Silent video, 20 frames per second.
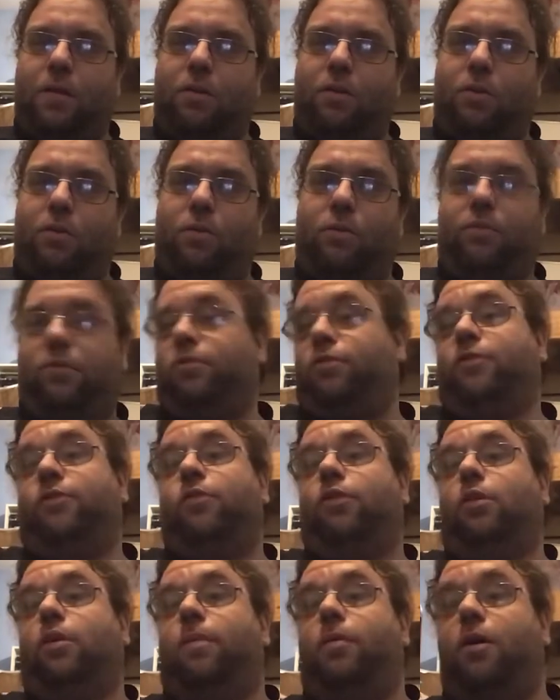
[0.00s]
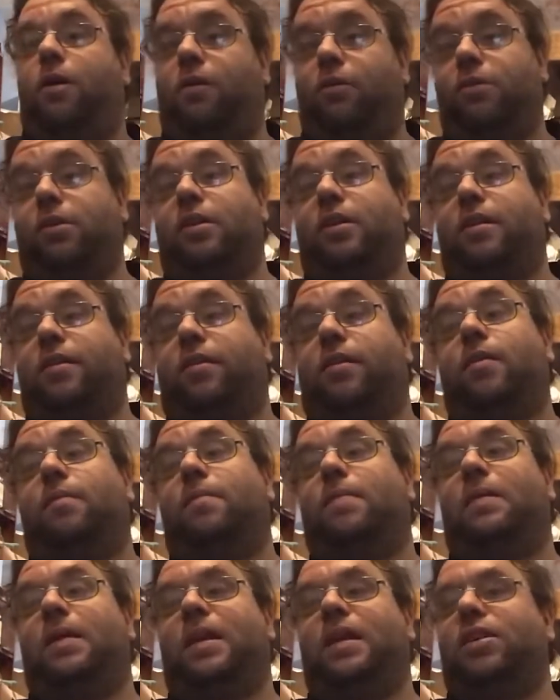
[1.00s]
Or it's all fall apart underneath them,
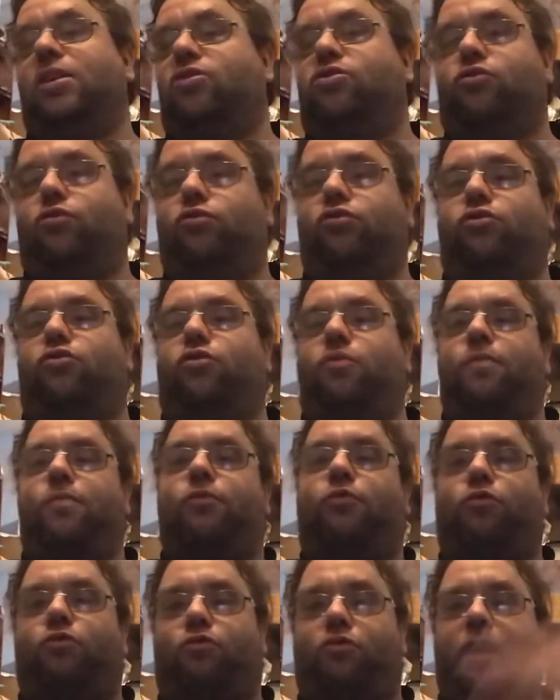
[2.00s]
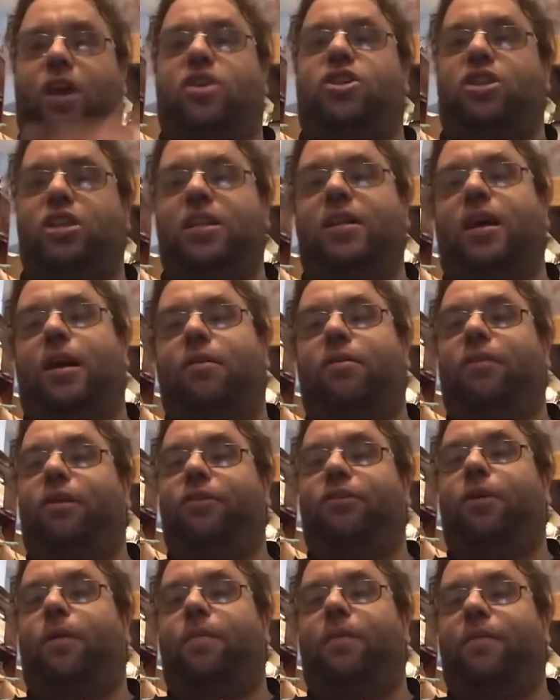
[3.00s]
and it's all just come crashing down on
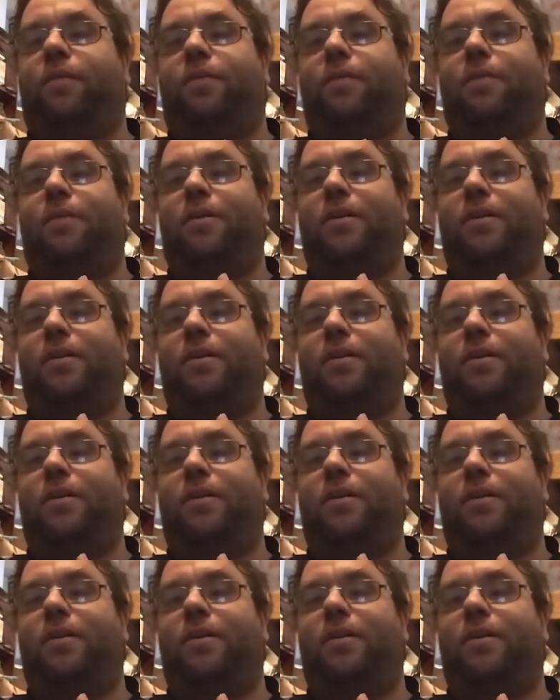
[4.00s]
top of them.